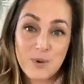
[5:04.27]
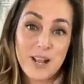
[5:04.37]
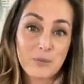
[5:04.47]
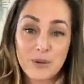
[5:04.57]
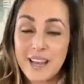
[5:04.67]

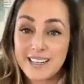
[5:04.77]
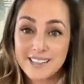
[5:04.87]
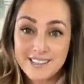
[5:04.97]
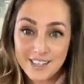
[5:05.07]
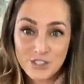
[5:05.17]
why we're
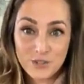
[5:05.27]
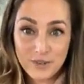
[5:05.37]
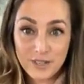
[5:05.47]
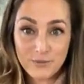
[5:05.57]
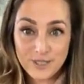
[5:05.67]
getting such
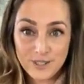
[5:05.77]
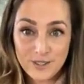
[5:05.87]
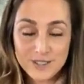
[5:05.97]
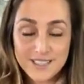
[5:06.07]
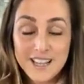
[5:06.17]
great
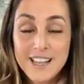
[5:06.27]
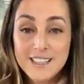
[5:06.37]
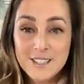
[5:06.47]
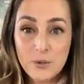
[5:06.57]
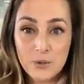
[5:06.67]
results
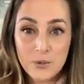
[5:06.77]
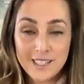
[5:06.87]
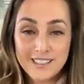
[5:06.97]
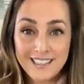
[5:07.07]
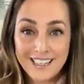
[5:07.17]
so
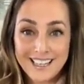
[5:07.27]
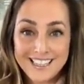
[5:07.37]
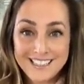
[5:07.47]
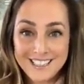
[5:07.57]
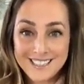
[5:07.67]
quickly.
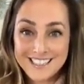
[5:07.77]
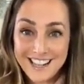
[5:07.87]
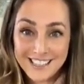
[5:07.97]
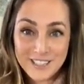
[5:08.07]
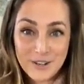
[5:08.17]
And just
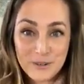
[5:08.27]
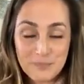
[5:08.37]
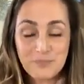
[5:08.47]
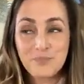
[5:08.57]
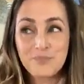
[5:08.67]
side note,
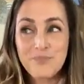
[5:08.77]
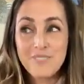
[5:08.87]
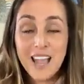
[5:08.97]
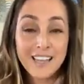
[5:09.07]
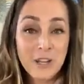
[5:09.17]

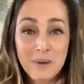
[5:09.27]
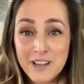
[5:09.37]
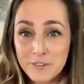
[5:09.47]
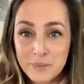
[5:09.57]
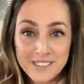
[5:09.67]
I know
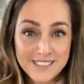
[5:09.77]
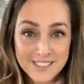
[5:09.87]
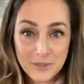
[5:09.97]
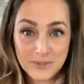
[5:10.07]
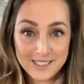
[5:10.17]
everyone is
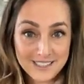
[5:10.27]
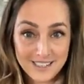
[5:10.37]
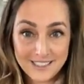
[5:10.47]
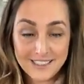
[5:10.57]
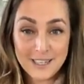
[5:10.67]
so
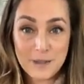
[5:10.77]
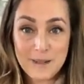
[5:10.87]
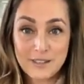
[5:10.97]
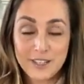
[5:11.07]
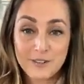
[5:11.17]
excited
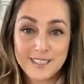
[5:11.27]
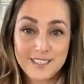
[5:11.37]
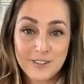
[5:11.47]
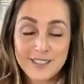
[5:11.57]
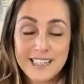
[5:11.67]
about their
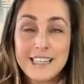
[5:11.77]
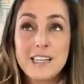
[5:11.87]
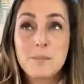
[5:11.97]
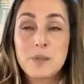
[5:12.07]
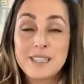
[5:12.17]
results.
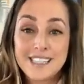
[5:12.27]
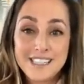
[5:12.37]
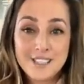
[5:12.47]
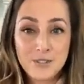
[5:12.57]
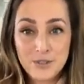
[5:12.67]

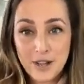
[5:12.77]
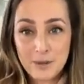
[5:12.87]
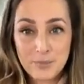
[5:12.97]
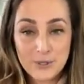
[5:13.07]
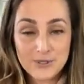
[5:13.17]
Please do
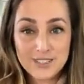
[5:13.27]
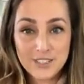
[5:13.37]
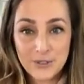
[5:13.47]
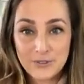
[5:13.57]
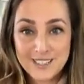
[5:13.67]
not
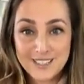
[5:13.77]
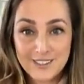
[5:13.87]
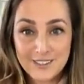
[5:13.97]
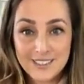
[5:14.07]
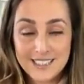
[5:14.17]
post your
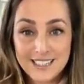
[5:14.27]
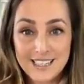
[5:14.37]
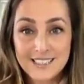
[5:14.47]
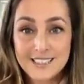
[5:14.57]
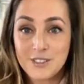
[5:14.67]
results
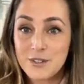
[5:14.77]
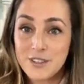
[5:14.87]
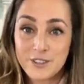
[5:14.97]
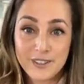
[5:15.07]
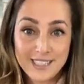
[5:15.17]
until
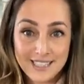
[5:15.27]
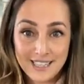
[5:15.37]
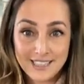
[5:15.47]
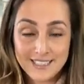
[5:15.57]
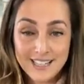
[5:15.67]
30
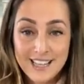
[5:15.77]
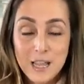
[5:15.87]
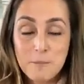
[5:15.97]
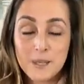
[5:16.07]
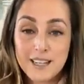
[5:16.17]
days
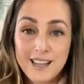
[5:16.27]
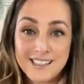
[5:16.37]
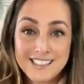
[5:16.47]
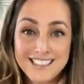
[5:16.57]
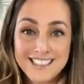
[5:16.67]

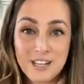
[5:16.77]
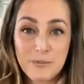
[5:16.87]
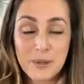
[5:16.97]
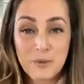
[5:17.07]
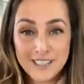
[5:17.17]
because
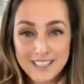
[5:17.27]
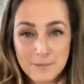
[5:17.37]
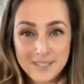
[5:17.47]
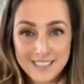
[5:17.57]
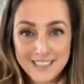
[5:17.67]
we want to
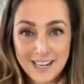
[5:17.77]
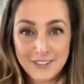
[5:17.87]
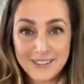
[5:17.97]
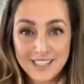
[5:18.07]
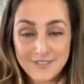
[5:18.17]
keep the
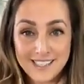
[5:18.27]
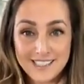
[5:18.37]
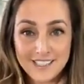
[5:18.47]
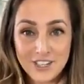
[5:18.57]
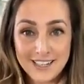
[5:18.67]
integrity of
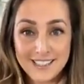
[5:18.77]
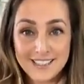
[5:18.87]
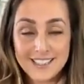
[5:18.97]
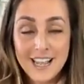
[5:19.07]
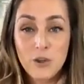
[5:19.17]

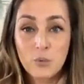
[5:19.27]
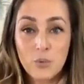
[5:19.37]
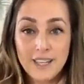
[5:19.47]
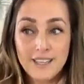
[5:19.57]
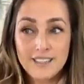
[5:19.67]
Isagenix.
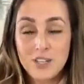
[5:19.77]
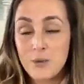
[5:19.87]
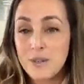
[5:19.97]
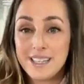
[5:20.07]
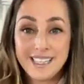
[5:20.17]
We
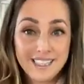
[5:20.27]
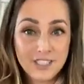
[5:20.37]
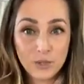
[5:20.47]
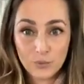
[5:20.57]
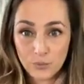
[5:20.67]
don't
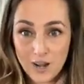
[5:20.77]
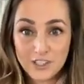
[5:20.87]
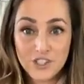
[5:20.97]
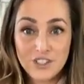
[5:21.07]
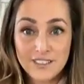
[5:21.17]
need to
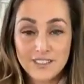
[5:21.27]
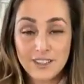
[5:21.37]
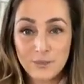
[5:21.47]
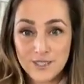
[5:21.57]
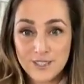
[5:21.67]
rush
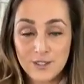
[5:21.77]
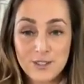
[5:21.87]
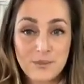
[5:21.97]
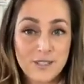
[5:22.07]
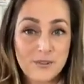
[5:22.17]
the
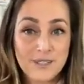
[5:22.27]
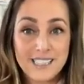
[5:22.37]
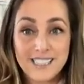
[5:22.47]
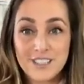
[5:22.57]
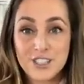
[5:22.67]
results. We don't
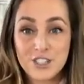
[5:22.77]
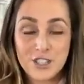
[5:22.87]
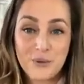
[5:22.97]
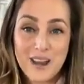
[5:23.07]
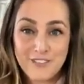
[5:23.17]
need to
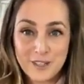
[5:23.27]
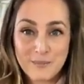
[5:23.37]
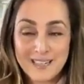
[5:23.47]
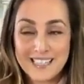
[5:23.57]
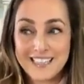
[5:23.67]
show
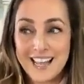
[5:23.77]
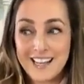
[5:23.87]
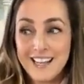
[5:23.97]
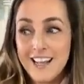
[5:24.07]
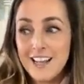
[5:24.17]
everybody
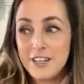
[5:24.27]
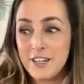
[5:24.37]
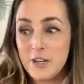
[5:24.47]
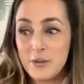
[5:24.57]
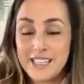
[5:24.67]
that,
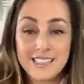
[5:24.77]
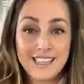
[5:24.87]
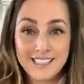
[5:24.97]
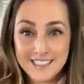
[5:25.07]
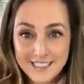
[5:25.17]
you know,
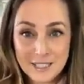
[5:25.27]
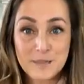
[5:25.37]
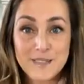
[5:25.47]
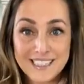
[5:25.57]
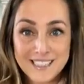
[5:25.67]
in
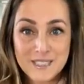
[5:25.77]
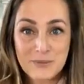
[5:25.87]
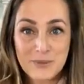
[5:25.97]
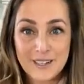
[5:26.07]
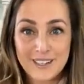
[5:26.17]
6
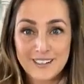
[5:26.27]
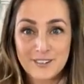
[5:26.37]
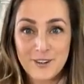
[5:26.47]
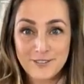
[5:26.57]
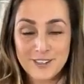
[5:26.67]
minutes
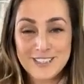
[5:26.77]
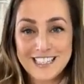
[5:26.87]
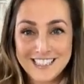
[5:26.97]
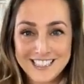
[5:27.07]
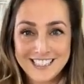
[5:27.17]
we're reverse
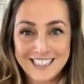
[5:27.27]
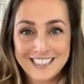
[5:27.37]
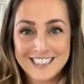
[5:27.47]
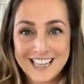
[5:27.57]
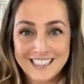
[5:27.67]

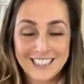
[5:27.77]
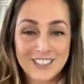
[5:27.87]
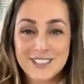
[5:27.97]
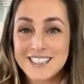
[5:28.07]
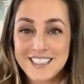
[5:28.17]
aging 10
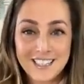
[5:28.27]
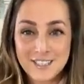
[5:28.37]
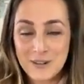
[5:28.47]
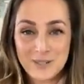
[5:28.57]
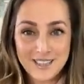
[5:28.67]
years.
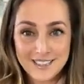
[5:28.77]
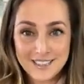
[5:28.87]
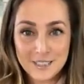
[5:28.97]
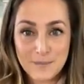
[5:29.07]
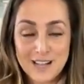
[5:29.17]
That's not what this
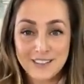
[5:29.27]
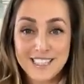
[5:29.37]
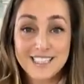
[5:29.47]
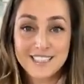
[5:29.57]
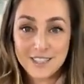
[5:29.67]
is about.
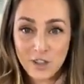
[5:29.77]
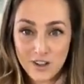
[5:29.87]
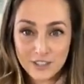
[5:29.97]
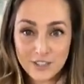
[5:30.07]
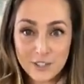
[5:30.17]
This is
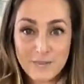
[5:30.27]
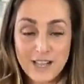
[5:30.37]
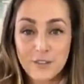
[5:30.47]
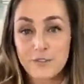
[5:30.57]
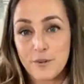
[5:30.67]
long-term
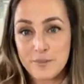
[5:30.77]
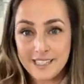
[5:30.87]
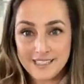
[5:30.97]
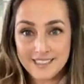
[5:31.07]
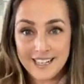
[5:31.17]
health from
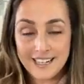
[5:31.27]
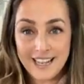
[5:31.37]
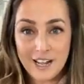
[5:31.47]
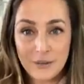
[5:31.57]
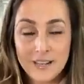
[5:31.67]
the inside
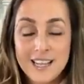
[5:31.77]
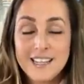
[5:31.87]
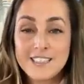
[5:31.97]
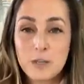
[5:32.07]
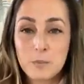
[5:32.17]
out.
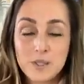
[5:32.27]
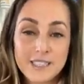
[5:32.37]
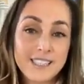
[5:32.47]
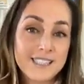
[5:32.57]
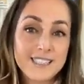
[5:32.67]
So
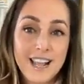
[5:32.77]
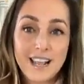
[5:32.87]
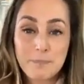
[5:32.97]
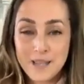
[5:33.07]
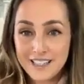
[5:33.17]
please,
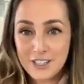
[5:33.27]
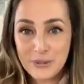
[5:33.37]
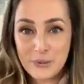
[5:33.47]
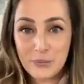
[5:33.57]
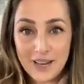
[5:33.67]
I beg
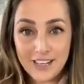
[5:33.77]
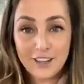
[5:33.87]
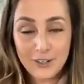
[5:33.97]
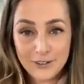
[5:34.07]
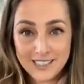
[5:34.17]
you,
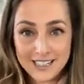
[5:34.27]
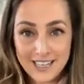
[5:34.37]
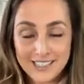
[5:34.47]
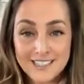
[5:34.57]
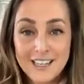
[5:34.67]
wait 30
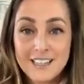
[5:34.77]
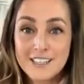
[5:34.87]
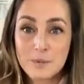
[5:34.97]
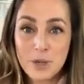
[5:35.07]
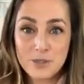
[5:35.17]
days
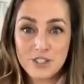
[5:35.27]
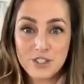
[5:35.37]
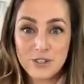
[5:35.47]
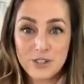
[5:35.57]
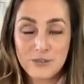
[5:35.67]
to
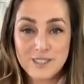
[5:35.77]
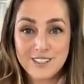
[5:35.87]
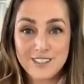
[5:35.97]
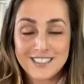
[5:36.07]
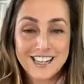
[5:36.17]
post your
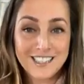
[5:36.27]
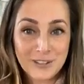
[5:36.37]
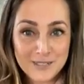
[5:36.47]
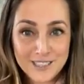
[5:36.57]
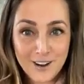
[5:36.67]
results. I
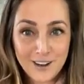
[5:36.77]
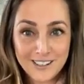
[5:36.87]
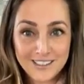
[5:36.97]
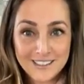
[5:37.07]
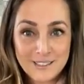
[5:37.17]
know it's
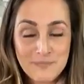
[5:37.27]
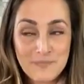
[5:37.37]
hard.